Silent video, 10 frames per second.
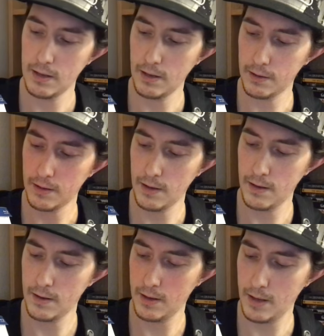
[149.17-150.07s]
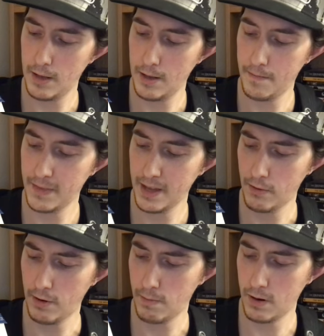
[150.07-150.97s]
Ilsa uh,
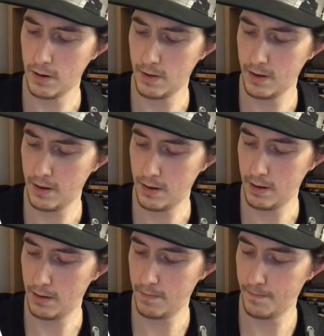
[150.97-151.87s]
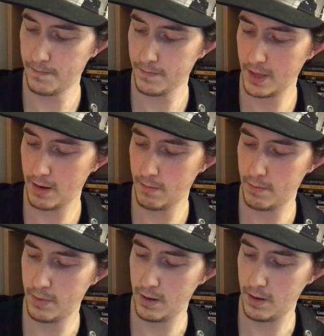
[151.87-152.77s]
Ingrid Bergman and
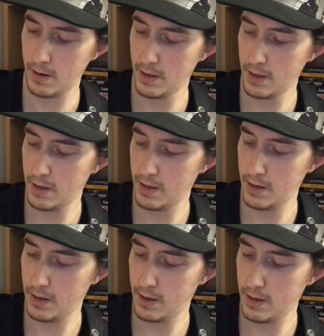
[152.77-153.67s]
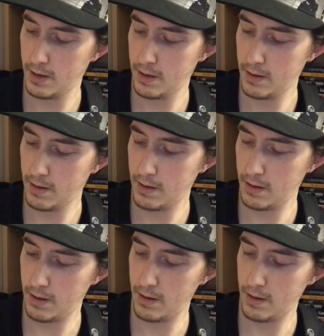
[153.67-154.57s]
Paul
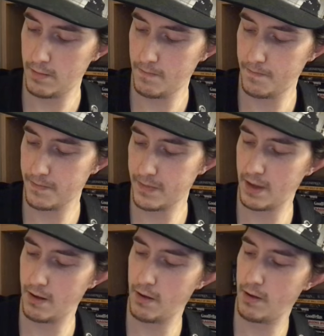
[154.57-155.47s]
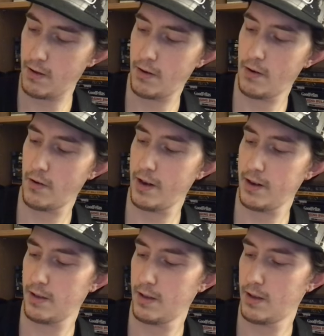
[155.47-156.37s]
uh, or any,